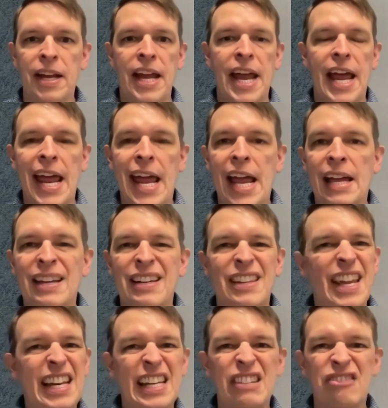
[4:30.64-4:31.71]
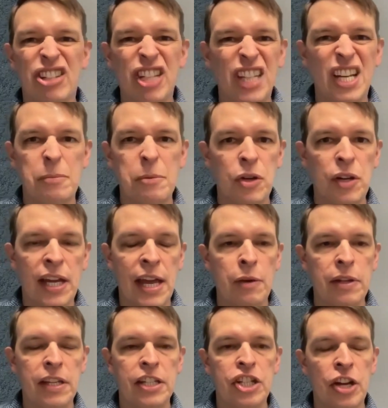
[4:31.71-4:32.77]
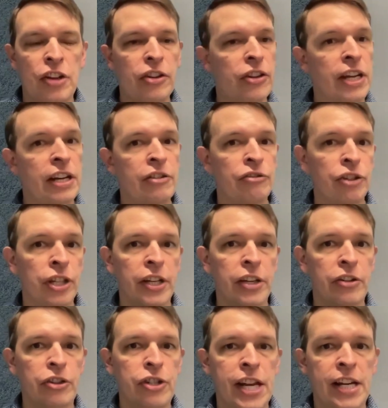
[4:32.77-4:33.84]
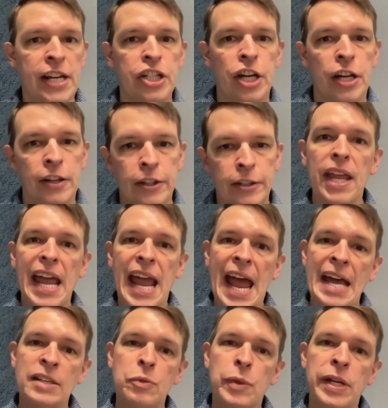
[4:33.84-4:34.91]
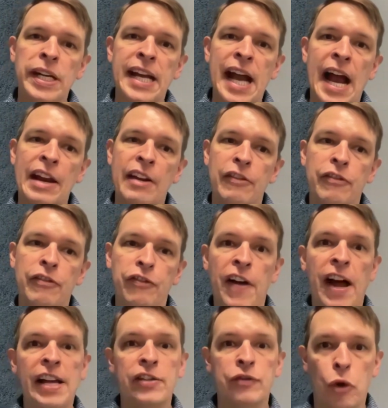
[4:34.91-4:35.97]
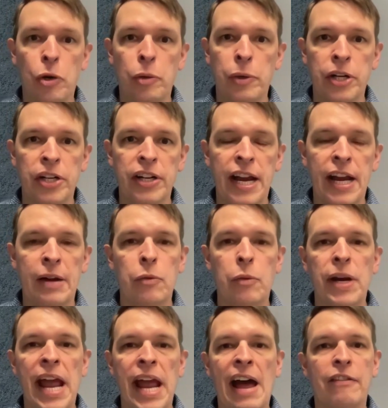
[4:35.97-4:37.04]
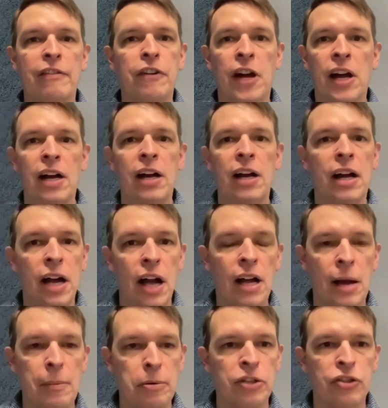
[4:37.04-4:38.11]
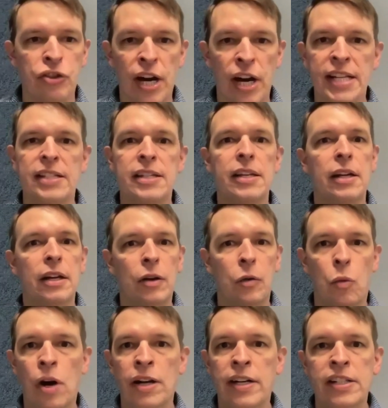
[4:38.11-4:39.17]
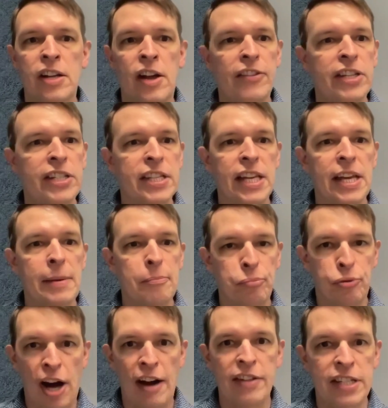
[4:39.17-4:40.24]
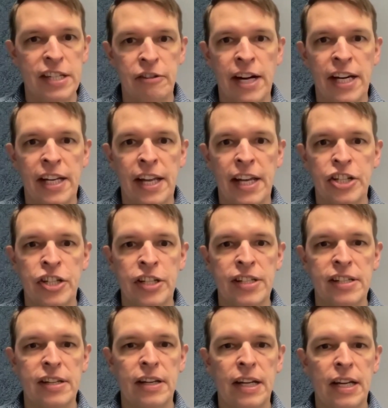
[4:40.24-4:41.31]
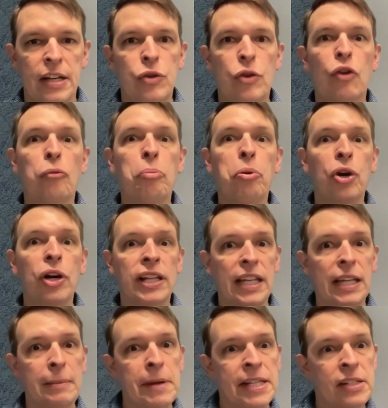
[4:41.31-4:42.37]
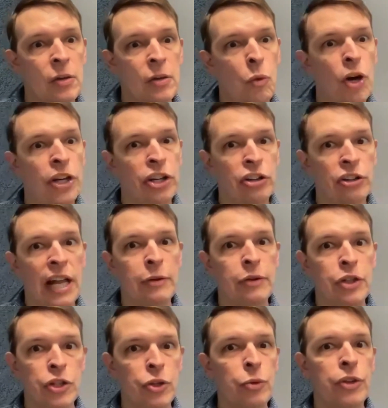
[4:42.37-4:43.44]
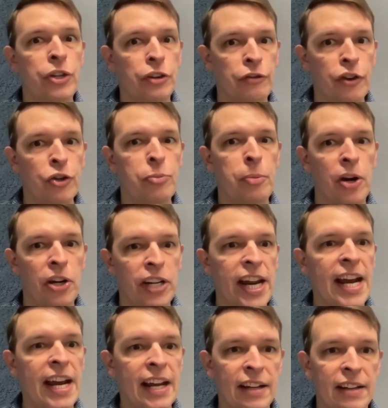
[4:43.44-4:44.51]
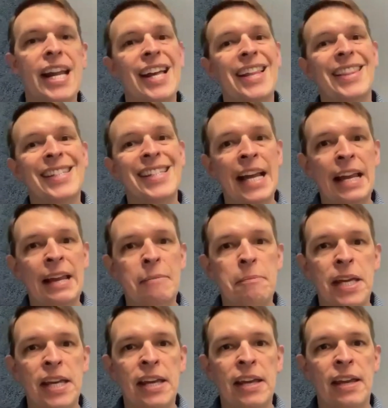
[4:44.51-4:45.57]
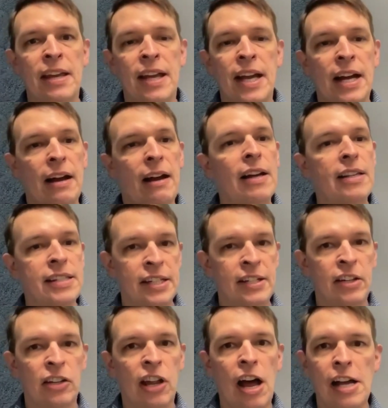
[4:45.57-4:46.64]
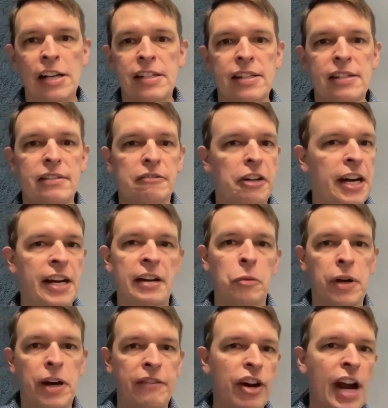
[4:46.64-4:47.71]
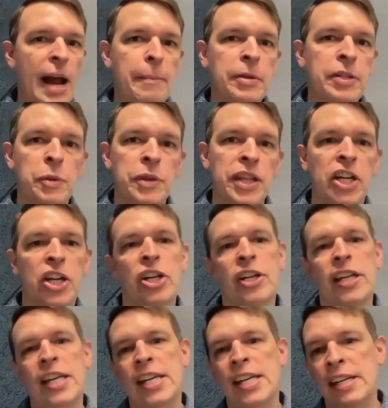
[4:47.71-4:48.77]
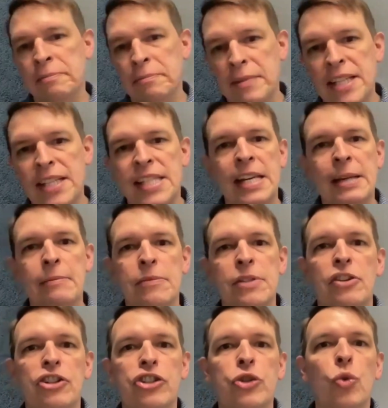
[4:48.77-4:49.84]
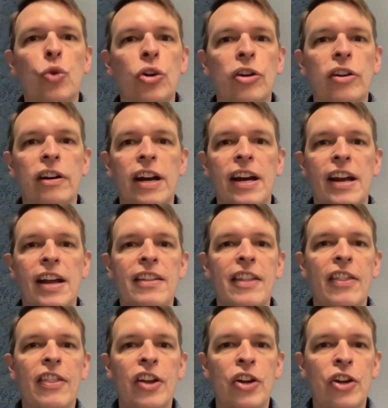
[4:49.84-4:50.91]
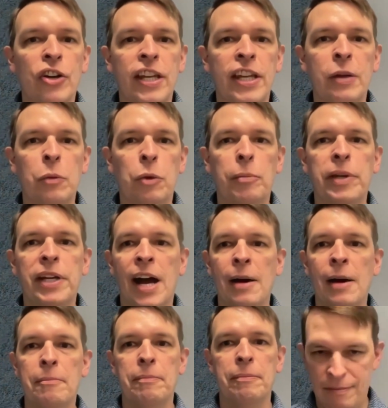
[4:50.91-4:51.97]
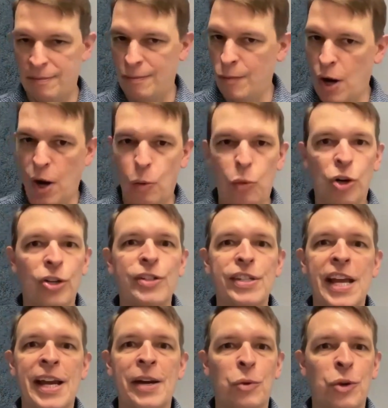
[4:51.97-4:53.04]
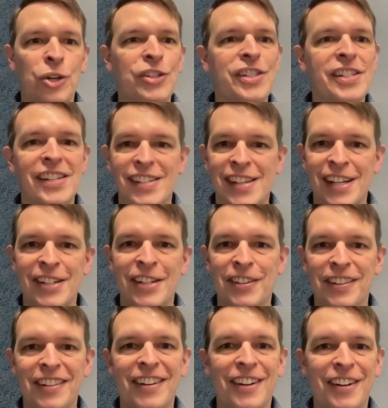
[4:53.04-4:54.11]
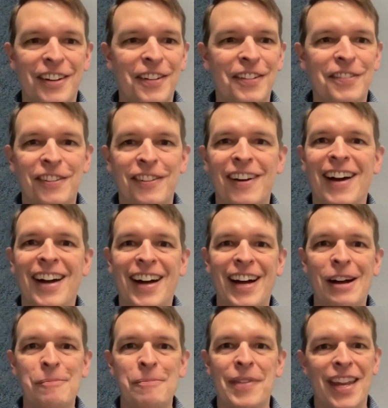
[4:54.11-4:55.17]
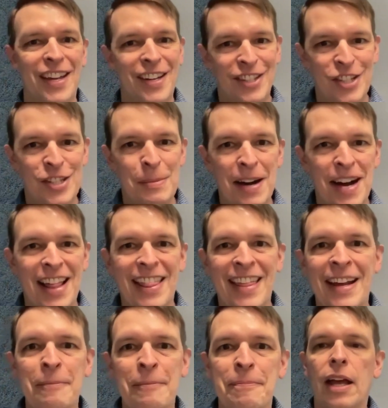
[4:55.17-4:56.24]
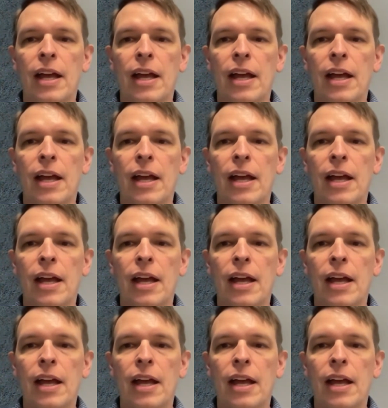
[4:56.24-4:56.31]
And they didn't really communicate with each other. They didn't really understand each other. As we kind of fast forward, and we have a couple of trends. One is obviously privacy regulations, sort of putting limits on what you're allowed to do with your first-party data. The second being signal loss, right? And whatever happens with the cookie, it seems sure that the cookie will become a worse and worse signal of just about anything.